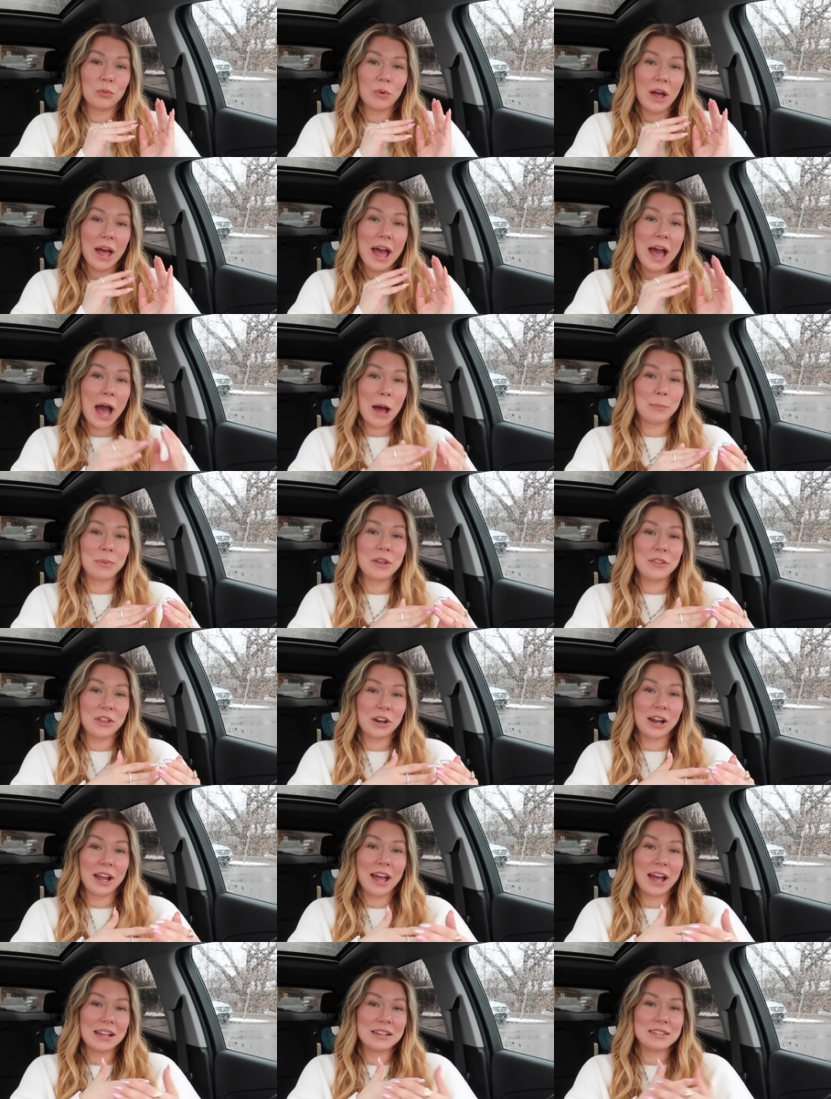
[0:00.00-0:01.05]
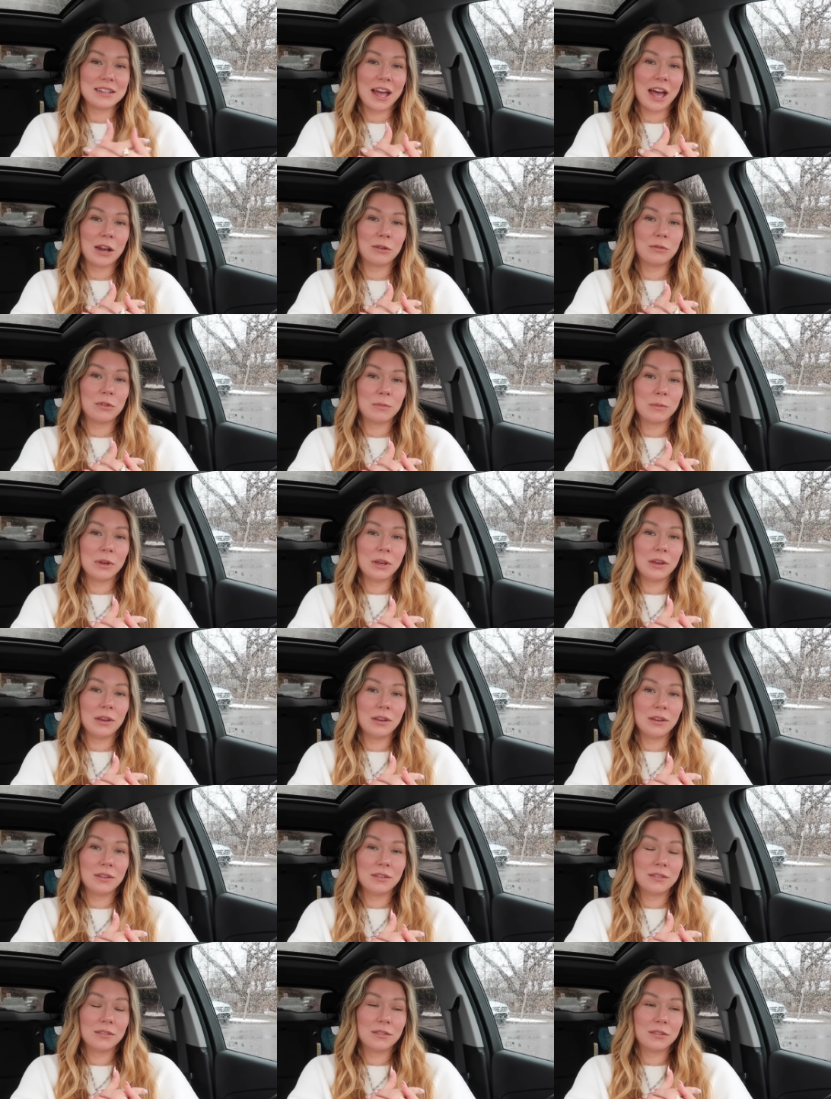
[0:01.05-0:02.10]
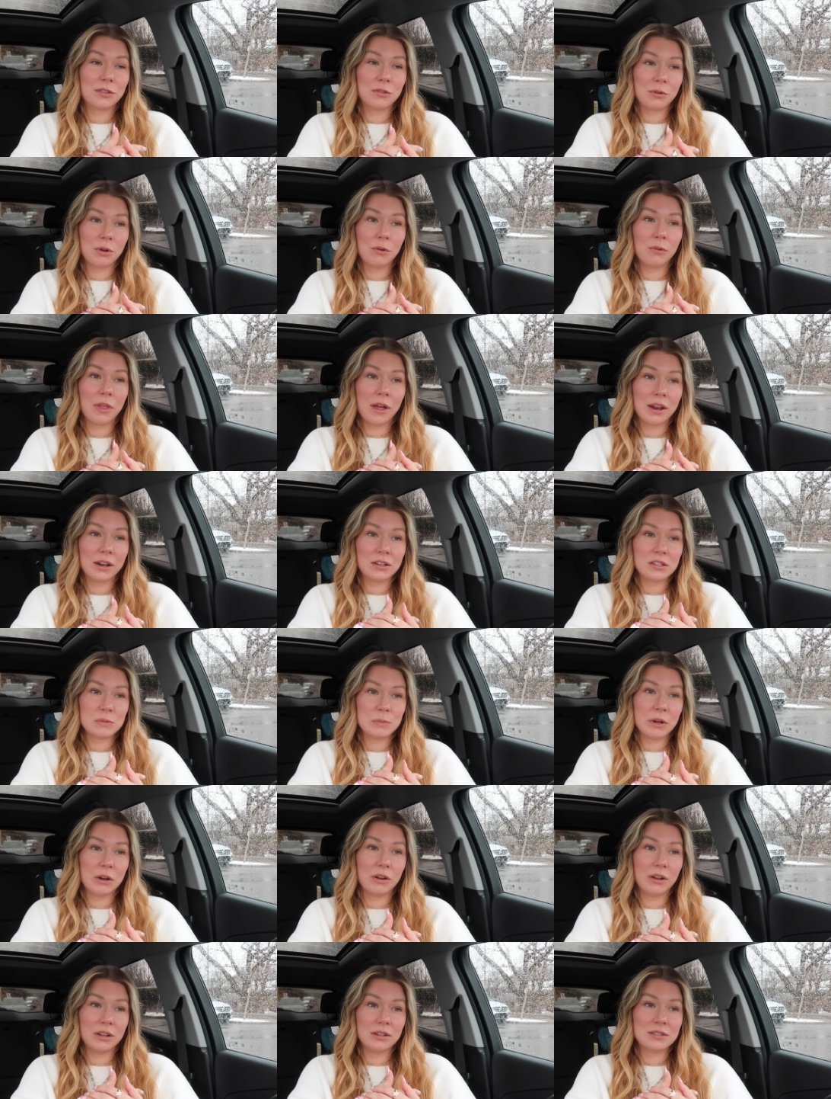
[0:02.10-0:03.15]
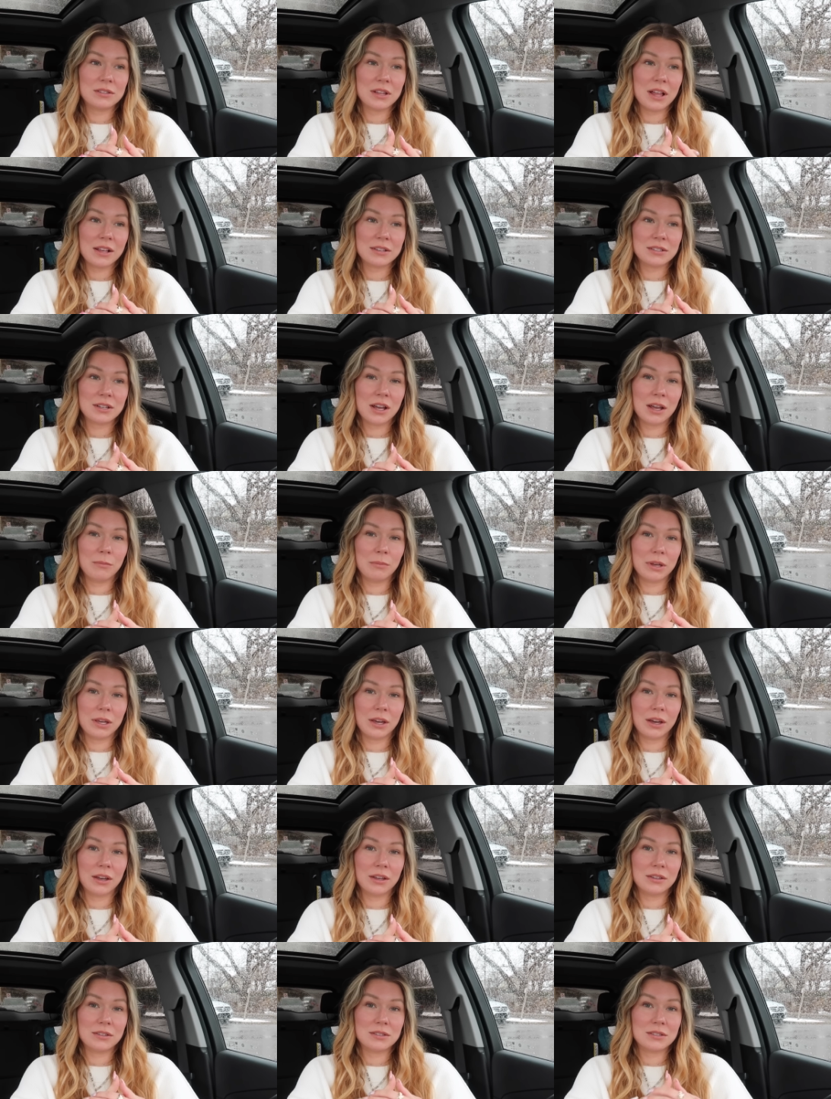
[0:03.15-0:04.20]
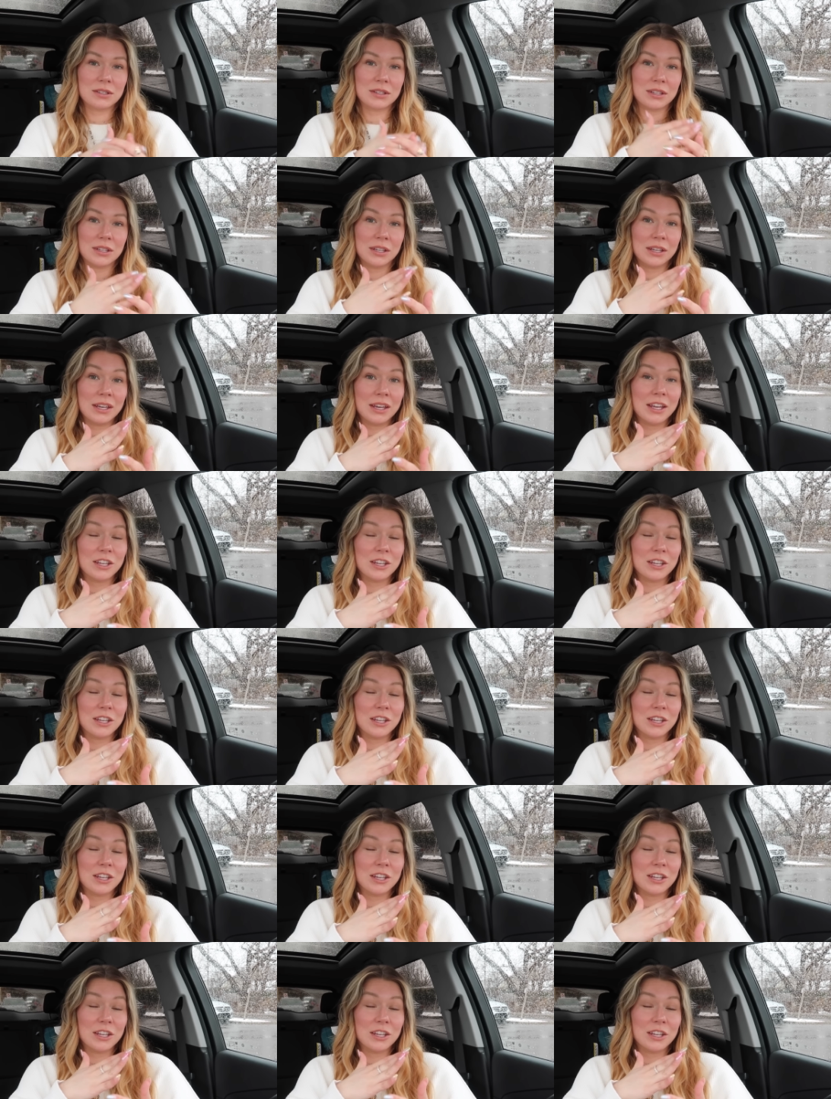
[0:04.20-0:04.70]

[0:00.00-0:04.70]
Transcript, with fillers: happy that I had Dan with me through that experience last time because he